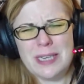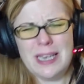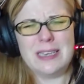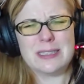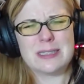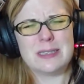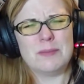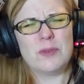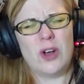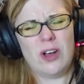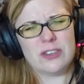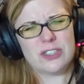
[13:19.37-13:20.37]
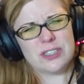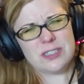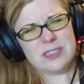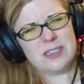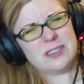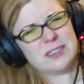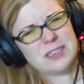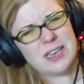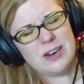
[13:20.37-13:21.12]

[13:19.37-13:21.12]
takes some consciousness.